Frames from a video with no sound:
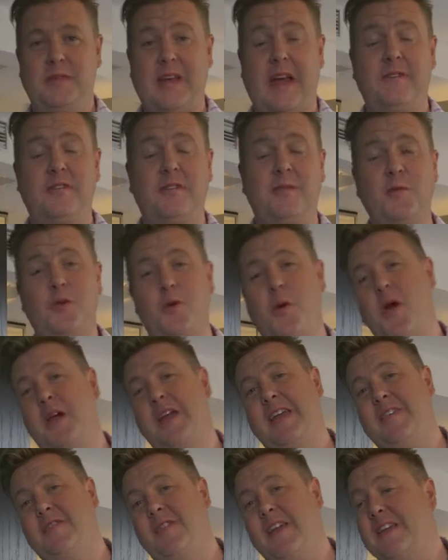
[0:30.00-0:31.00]
have some
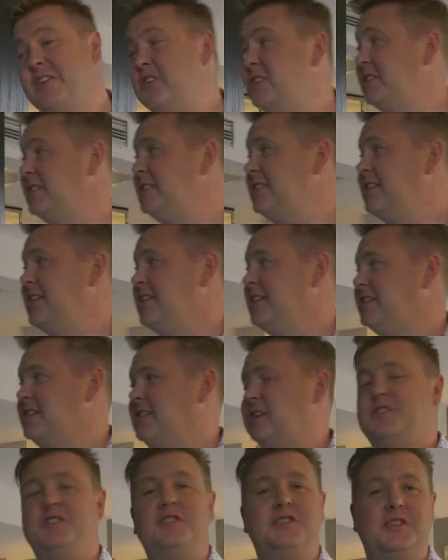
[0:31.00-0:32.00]
quirky features,
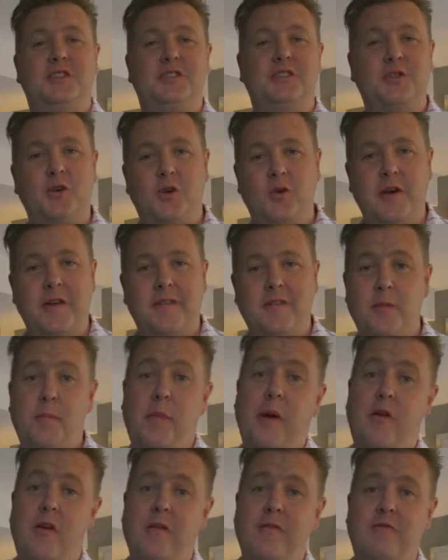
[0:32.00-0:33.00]
such as the story of the
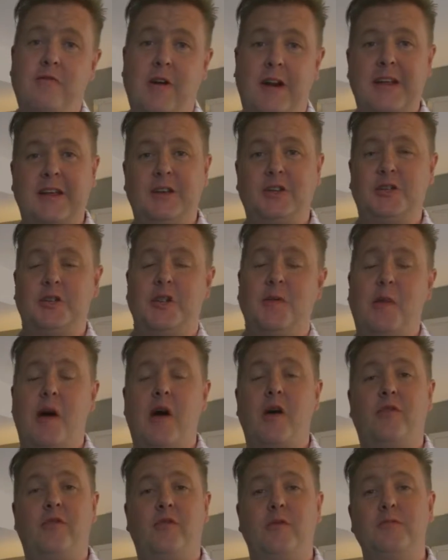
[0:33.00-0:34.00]
Borough of Greenwich on the
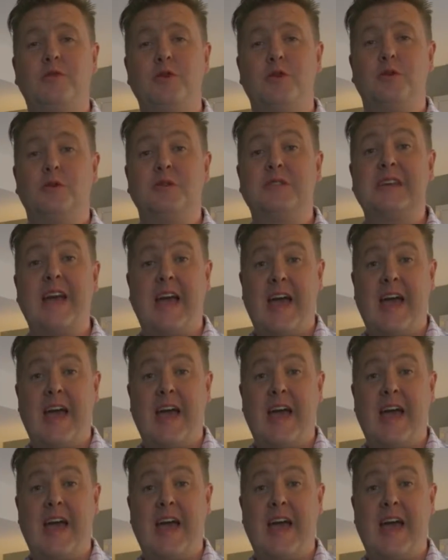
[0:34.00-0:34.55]
bathroom doors